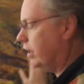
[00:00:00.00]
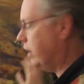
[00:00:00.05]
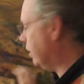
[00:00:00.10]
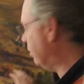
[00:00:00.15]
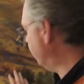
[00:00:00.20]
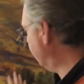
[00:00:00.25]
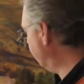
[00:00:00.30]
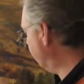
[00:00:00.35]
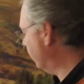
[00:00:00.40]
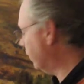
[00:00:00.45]
here,
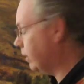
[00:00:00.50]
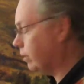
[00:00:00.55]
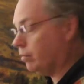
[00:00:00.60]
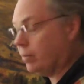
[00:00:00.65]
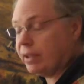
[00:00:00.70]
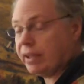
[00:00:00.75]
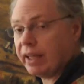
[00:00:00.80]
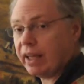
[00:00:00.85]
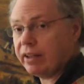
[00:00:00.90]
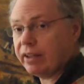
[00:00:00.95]
maybe a little
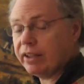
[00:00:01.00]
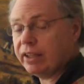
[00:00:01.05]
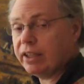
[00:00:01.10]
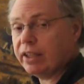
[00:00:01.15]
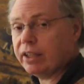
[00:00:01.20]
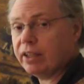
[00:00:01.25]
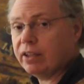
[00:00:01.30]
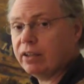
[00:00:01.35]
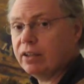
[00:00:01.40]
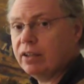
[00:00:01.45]
bit down in
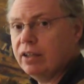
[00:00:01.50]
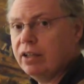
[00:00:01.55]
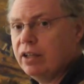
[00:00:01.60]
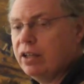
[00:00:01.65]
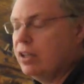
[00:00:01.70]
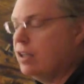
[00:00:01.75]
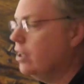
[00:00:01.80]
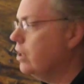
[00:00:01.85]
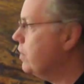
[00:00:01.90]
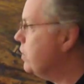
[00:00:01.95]
here,
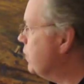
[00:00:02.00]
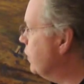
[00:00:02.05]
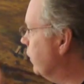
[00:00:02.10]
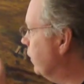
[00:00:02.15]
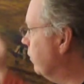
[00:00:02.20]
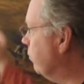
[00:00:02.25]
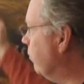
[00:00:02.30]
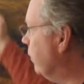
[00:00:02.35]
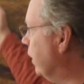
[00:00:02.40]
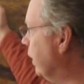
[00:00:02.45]
so
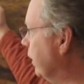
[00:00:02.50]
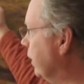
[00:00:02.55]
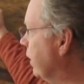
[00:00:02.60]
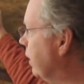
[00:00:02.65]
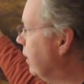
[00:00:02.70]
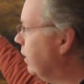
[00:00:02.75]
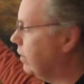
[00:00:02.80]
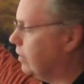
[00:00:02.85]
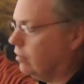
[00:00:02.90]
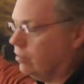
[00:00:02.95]
that my
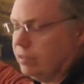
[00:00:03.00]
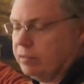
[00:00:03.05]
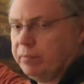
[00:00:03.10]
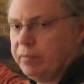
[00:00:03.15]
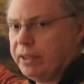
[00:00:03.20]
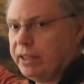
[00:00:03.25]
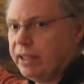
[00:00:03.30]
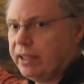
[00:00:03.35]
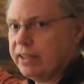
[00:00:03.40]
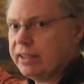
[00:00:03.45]
color would
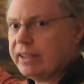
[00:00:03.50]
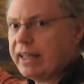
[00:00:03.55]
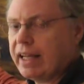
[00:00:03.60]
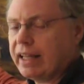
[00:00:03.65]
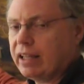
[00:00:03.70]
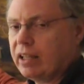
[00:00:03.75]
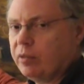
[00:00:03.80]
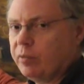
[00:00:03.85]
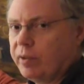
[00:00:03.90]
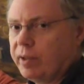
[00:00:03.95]
be
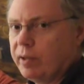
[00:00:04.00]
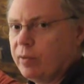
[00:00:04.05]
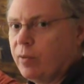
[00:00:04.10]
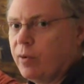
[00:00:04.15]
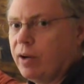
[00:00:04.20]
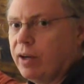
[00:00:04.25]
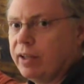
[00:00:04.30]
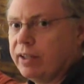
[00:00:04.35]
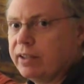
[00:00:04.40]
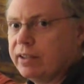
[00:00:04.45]
exactly what I
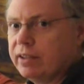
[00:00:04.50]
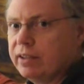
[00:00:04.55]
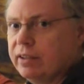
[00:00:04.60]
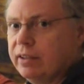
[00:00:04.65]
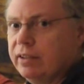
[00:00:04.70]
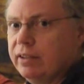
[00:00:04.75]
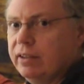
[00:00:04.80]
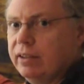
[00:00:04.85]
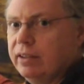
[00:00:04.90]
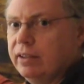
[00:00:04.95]
want.
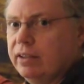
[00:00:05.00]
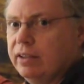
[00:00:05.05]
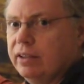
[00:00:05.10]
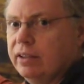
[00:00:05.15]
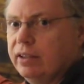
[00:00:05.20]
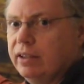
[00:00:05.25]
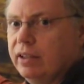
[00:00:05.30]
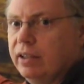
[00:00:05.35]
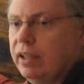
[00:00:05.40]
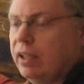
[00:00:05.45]

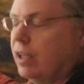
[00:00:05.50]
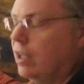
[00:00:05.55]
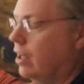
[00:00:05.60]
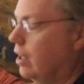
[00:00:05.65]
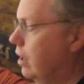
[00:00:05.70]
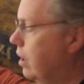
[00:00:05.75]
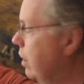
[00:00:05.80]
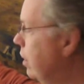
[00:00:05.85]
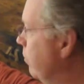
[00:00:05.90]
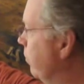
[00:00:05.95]

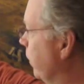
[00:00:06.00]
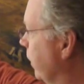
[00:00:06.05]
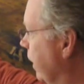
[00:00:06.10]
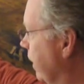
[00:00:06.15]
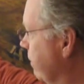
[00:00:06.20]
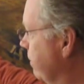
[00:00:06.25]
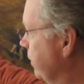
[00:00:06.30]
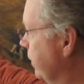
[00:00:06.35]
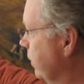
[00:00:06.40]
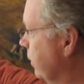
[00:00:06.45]
But
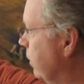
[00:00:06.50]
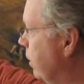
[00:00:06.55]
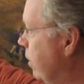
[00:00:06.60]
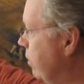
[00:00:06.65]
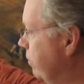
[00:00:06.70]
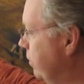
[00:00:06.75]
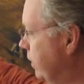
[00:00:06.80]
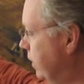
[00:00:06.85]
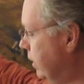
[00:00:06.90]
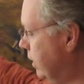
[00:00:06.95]
I feel
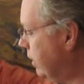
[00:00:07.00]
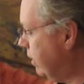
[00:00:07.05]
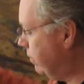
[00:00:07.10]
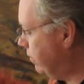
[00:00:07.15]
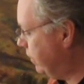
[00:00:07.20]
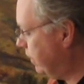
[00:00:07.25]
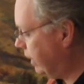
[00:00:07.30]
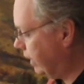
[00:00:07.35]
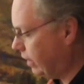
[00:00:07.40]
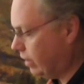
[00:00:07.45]
confident
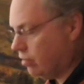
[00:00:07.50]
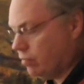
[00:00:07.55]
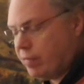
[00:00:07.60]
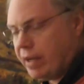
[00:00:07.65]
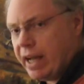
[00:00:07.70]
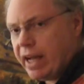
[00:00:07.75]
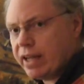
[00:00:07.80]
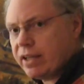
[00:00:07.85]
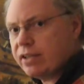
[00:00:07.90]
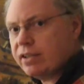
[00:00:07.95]
enough that I can
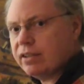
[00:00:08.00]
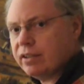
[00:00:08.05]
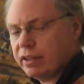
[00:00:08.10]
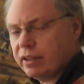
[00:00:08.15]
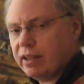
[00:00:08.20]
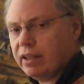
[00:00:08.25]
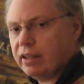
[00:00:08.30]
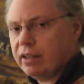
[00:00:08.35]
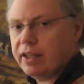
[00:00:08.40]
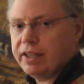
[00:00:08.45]
match the
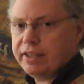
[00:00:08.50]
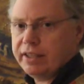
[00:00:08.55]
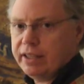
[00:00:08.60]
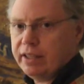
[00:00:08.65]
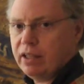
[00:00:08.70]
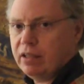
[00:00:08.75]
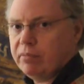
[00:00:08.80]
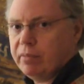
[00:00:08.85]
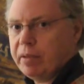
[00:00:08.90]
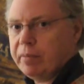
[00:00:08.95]
color I need
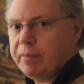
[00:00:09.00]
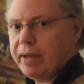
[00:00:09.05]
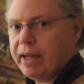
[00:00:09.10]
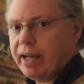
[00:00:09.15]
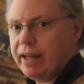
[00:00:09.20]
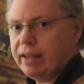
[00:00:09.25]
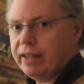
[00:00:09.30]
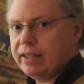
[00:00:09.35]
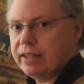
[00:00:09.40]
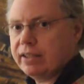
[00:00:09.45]
on my
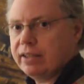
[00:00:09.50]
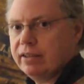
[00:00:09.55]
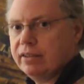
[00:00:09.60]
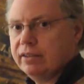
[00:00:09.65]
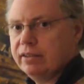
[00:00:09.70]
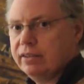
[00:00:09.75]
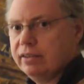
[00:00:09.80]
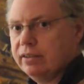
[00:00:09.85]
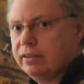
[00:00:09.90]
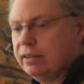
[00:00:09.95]
palette.
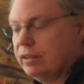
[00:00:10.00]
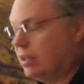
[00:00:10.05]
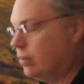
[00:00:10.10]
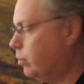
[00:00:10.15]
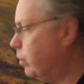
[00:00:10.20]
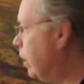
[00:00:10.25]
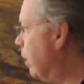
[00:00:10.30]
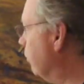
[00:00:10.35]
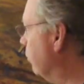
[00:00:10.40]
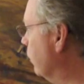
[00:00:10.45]
I
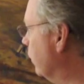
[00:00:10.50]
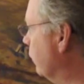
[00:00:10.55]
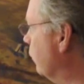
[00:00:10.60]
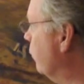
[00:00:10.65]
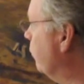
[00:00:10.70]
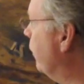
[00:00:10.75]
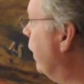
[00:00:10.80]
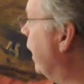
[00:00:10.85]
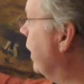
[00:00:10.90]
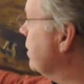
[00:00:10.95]
probably will
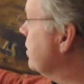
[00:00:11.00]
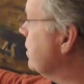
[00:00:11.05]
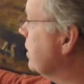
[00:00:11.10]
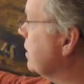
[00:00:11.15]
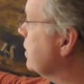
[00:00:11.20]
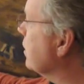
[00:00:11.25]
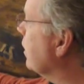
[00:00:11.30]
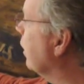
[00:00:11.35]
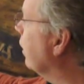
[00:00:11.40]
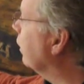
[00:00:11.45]
match
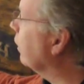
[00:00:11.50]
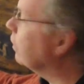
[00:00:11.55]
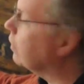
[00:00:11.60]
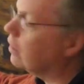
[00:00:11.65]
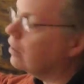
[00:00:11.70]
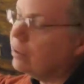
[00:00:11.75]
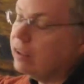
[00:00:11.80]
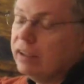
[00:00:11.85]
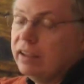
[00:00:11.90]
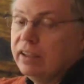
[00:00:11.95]
this color